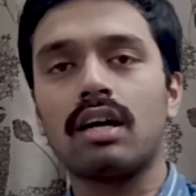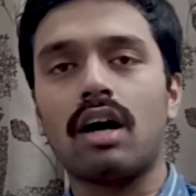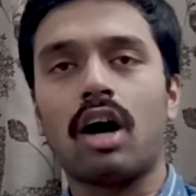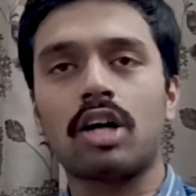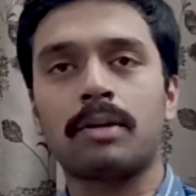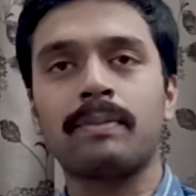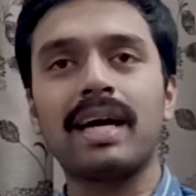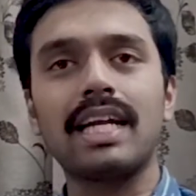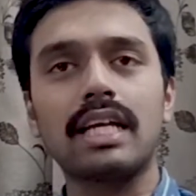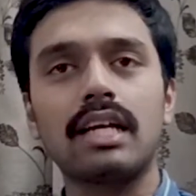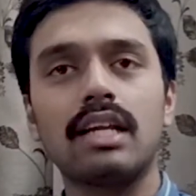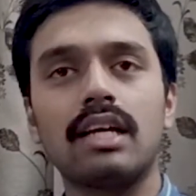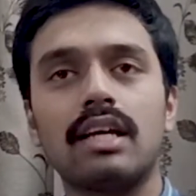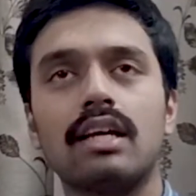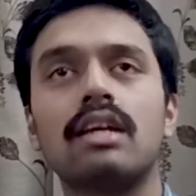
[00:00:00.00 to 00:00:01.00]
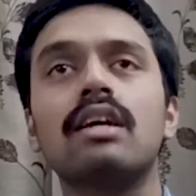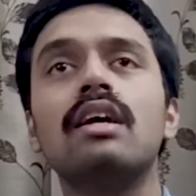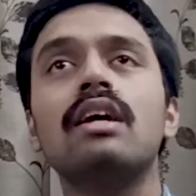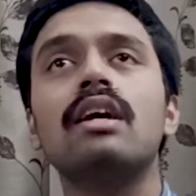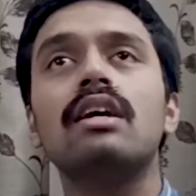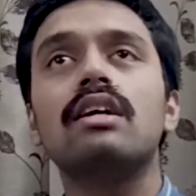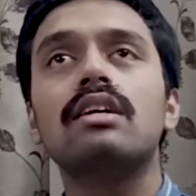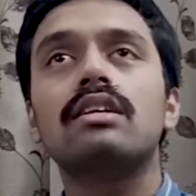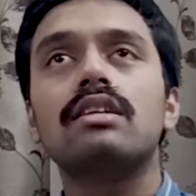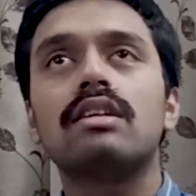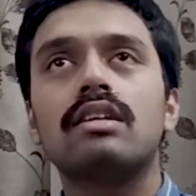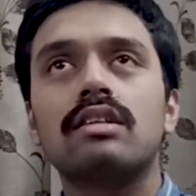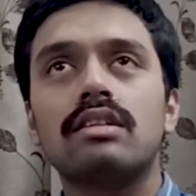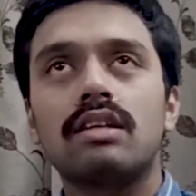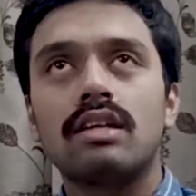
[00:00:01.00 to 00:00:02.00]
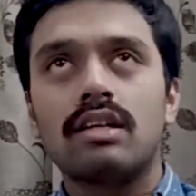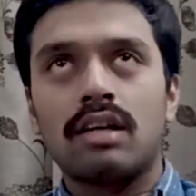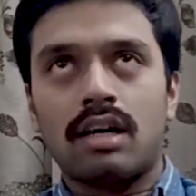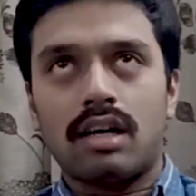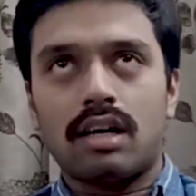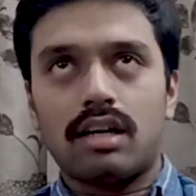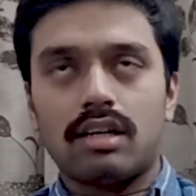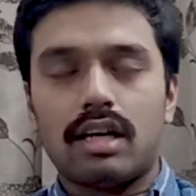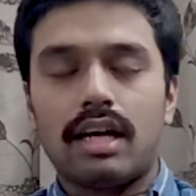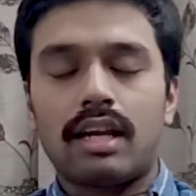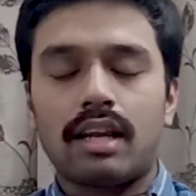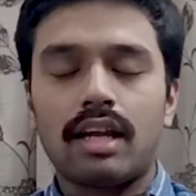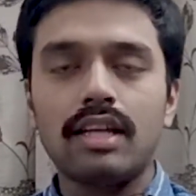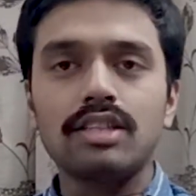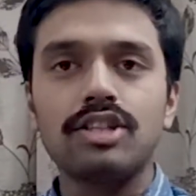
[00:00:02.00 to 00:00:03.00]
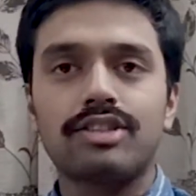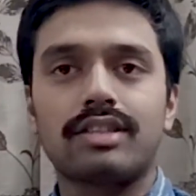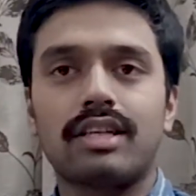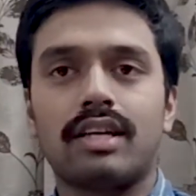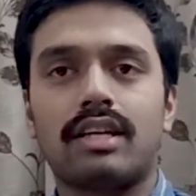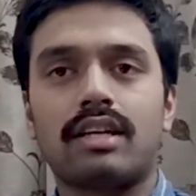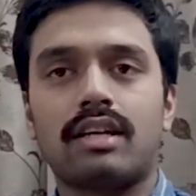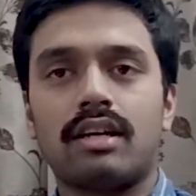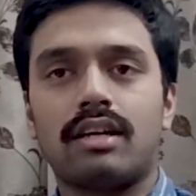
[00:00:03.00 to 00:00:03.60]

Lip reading: automatically arranges it.